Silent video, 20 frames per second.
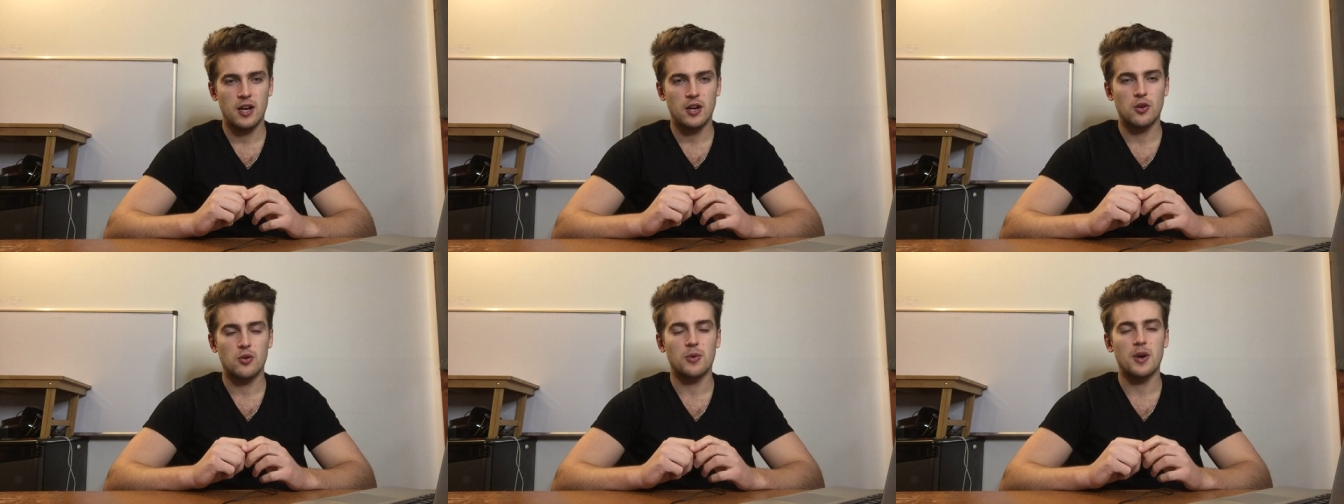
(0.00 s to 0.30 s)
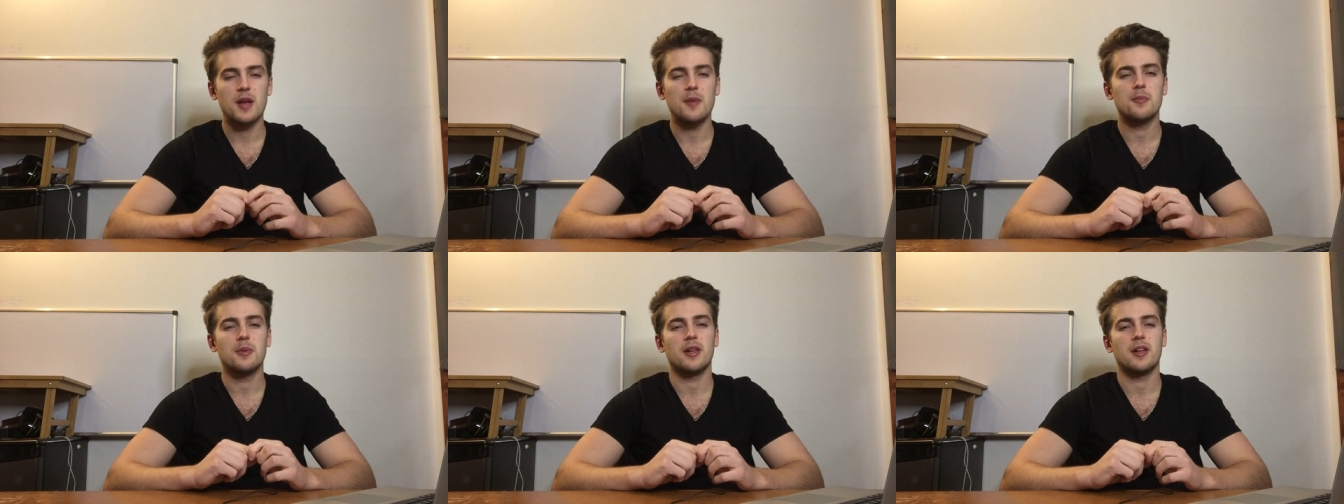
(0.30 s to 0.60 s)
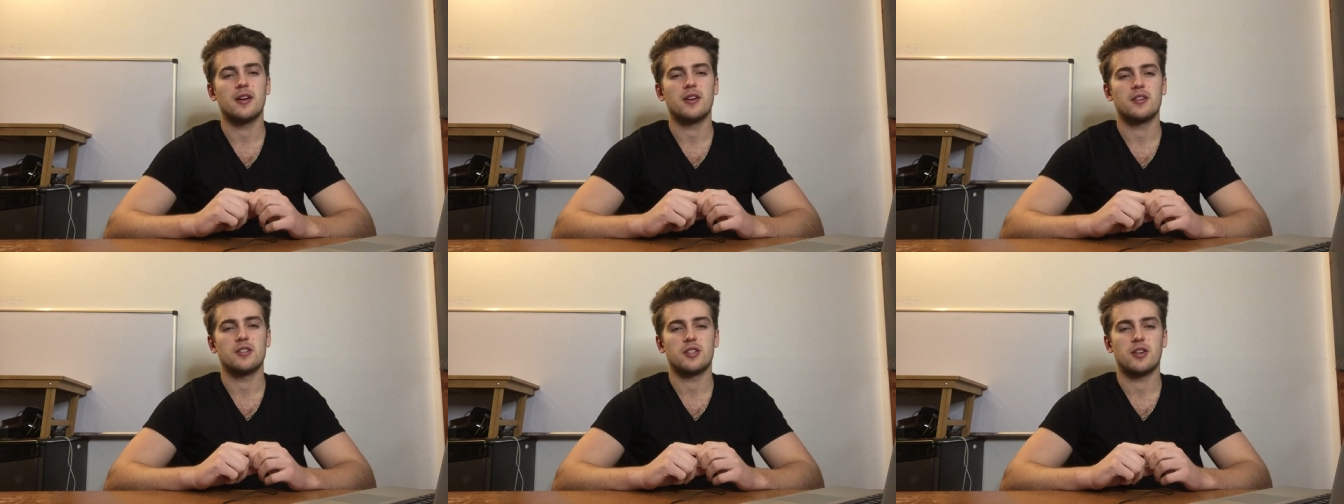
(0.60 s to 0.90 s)
Great
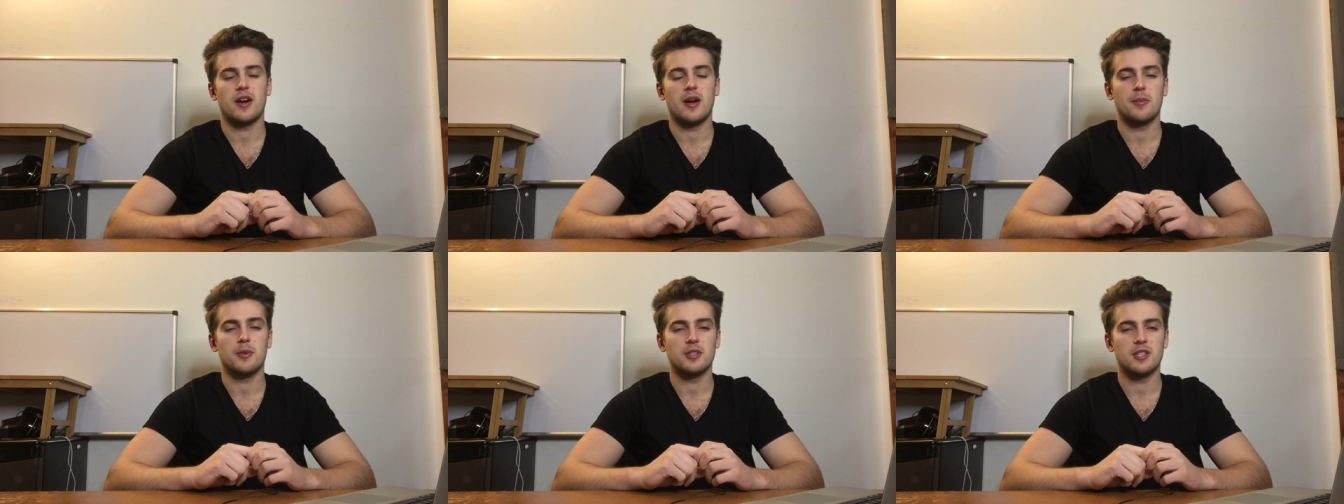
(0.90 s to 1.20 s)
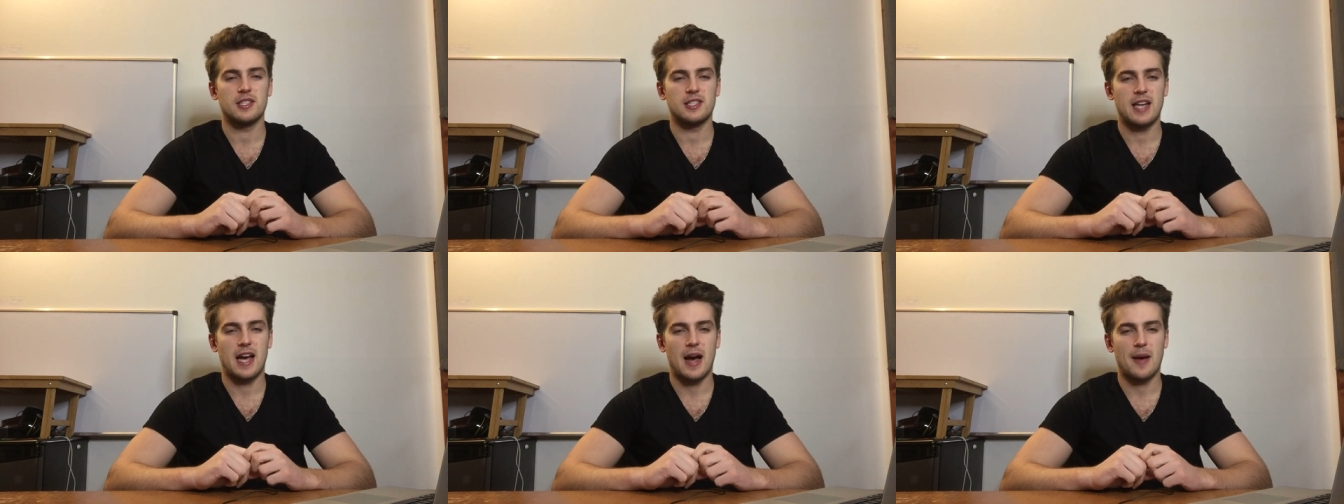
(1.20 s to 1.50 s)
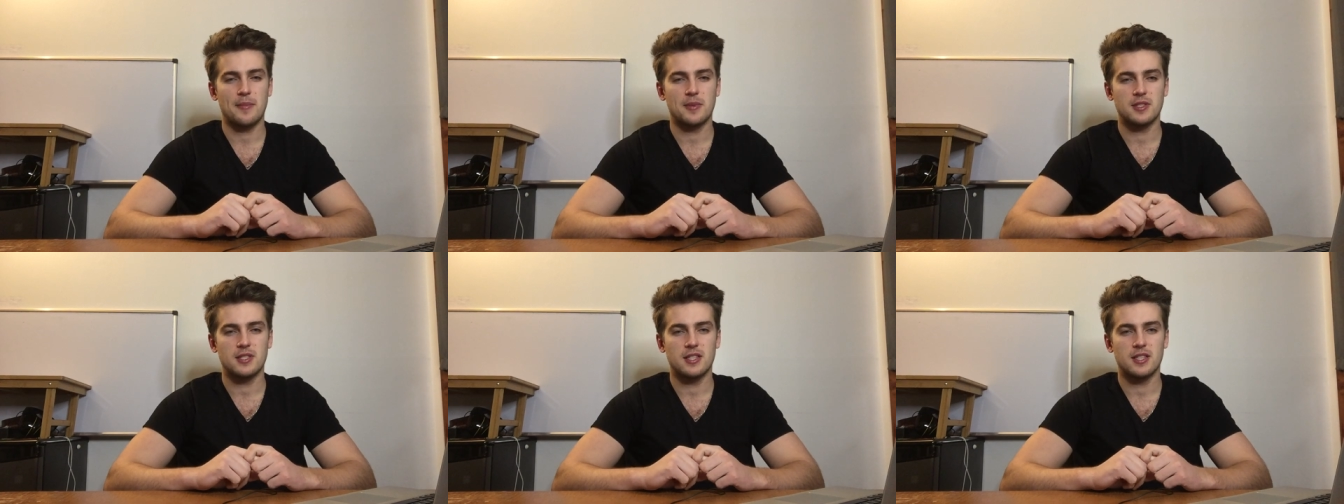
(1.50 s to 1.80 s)
players are able to
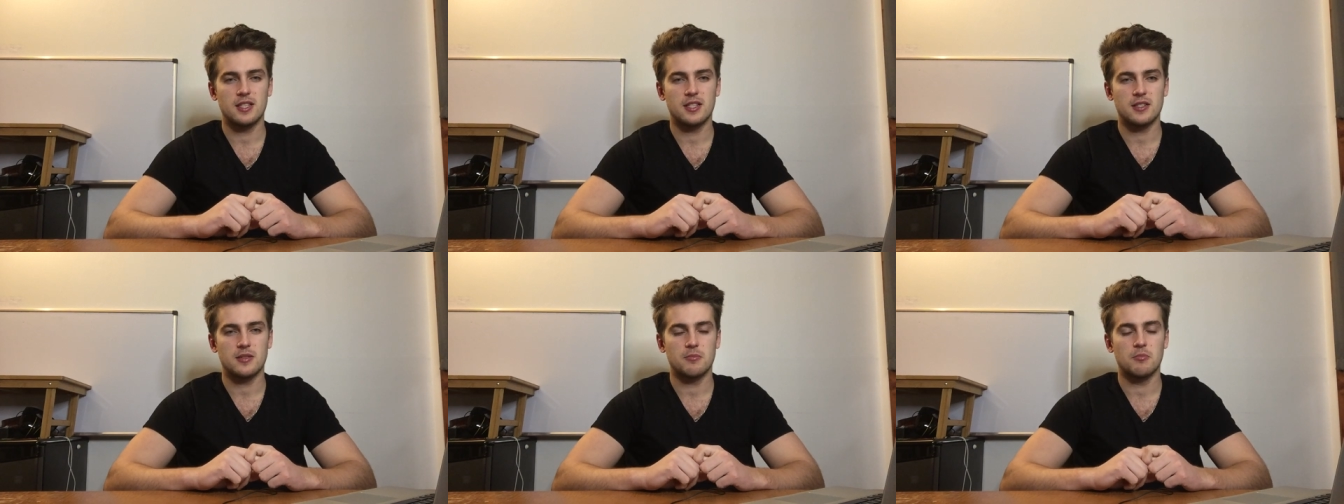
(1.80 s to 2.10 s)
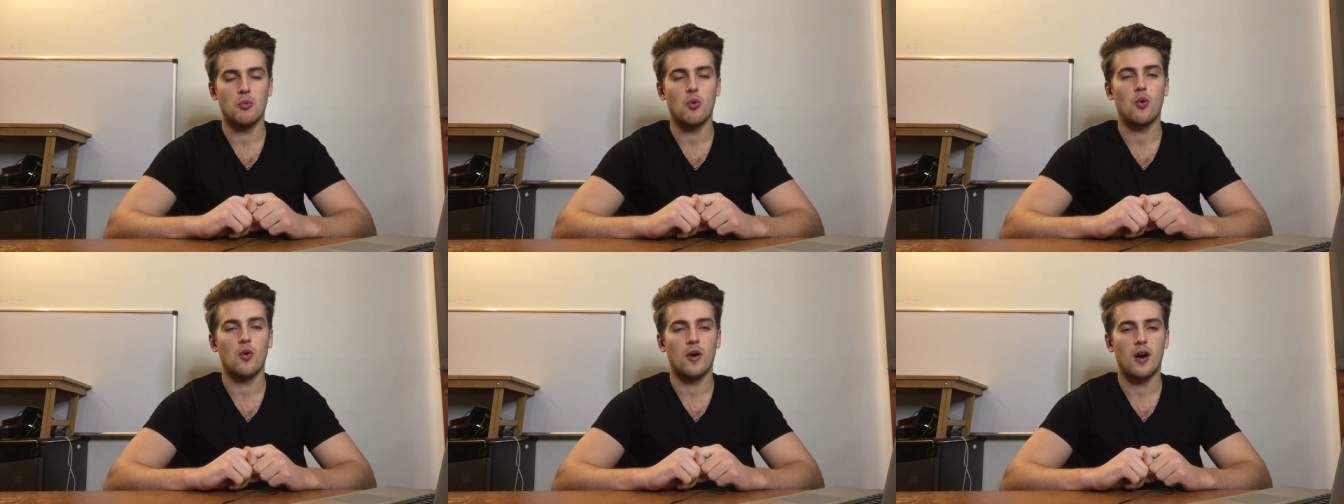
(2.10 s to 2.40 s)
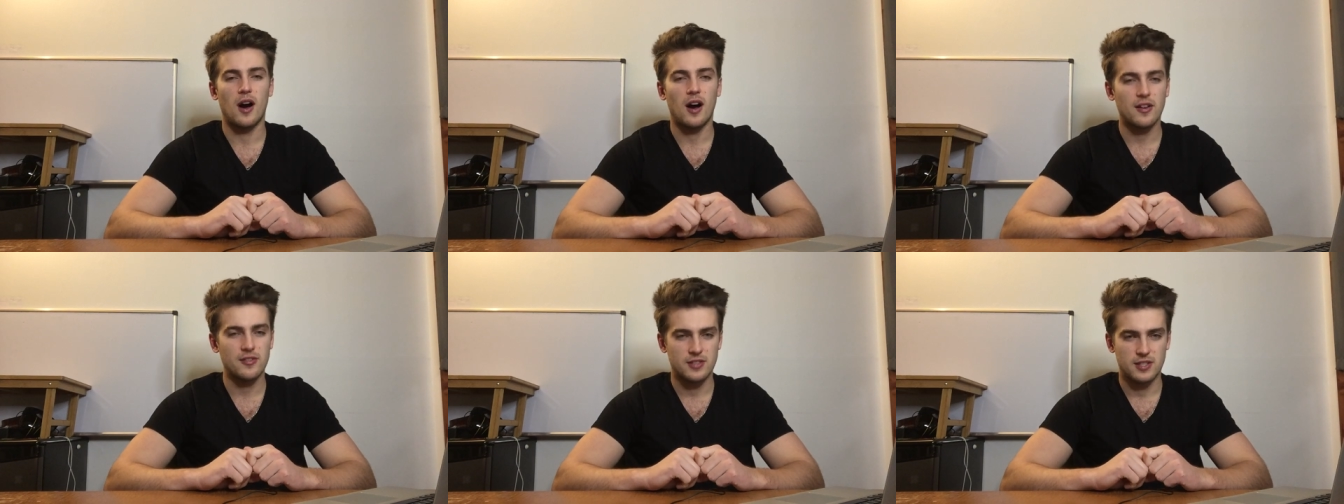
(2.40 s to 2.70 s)
tap into this more
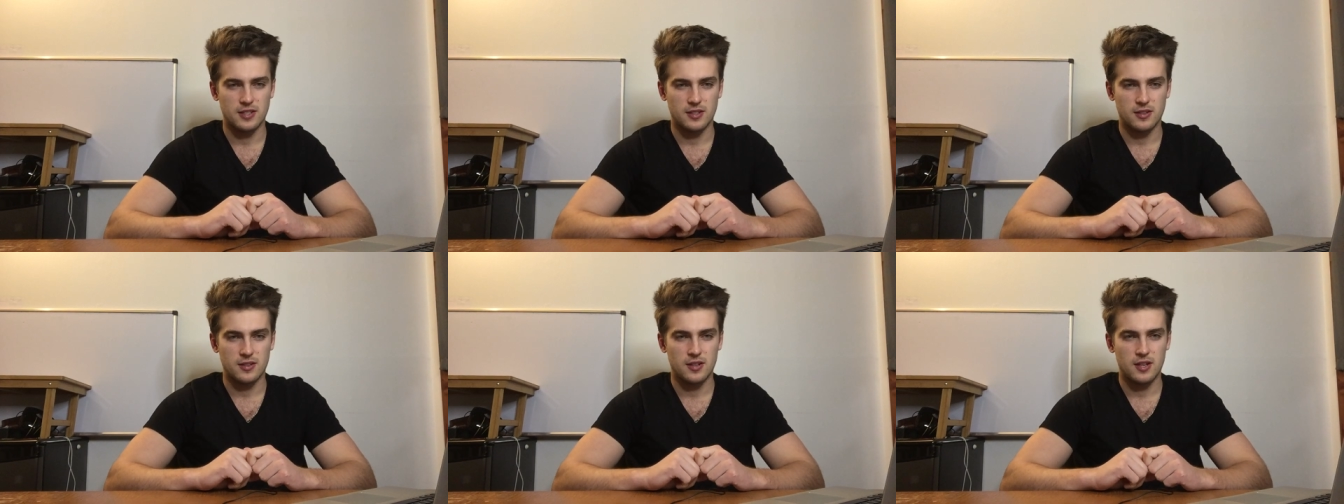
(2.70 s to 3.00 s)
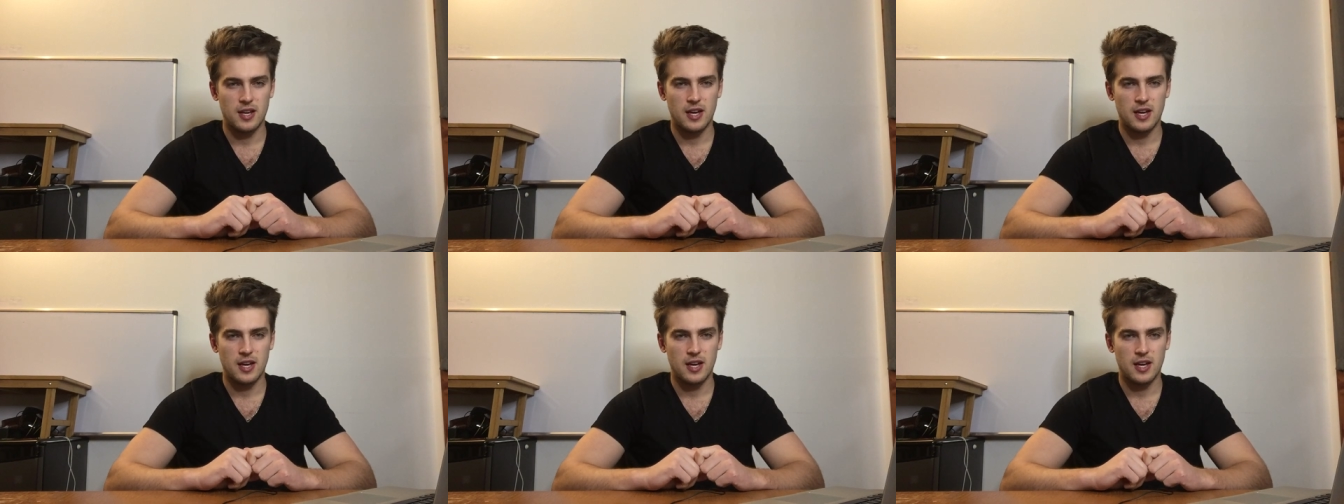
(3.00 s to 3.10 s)
often.